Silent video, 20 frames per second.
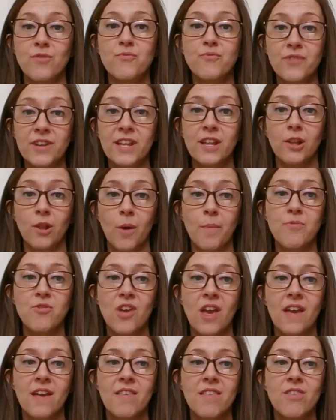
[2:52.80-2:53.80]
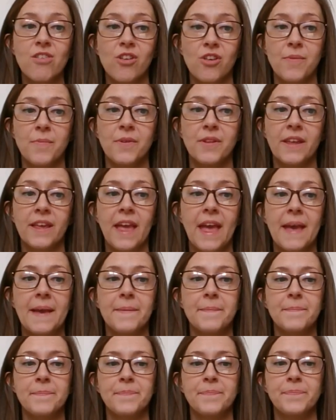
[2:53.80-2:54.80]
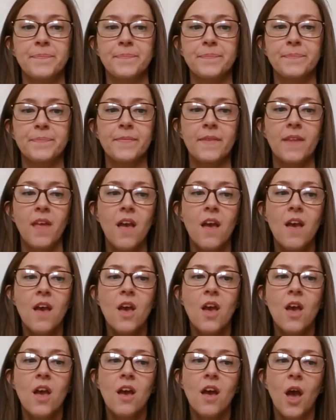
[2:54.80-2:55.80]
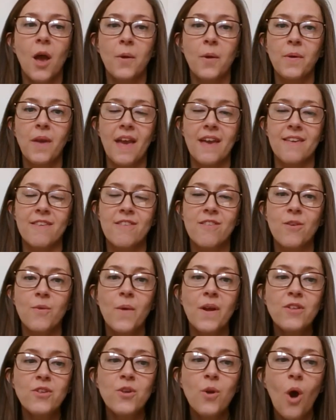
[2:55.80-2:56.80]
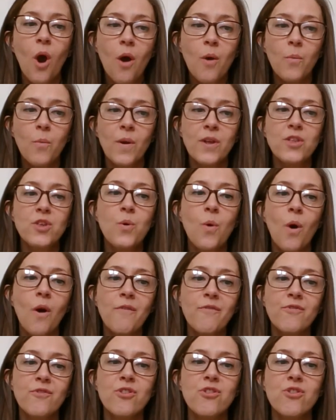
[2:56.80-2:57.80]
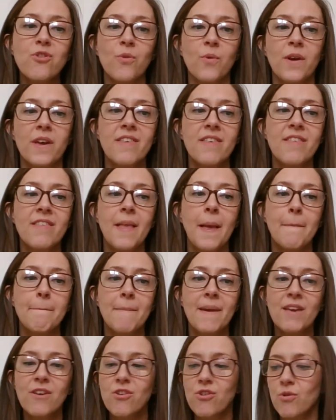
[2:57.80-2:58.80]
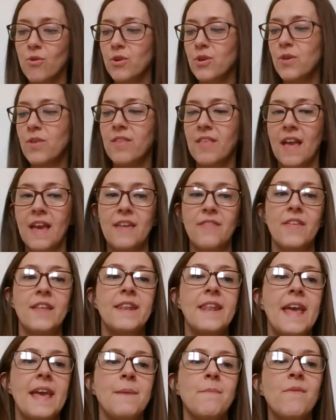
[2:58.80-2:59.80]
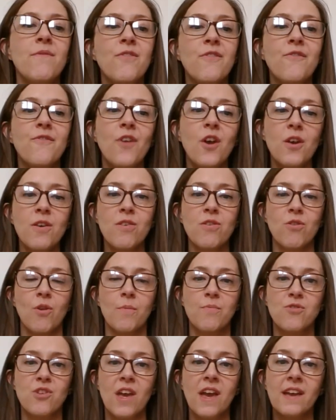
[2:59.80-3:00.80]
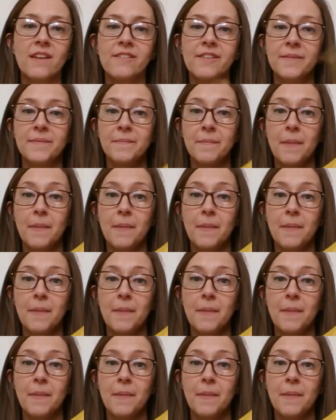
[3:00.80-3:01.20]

the real objects to communicate. Okay, so when you offer a choice, make sure you say the name of the first object,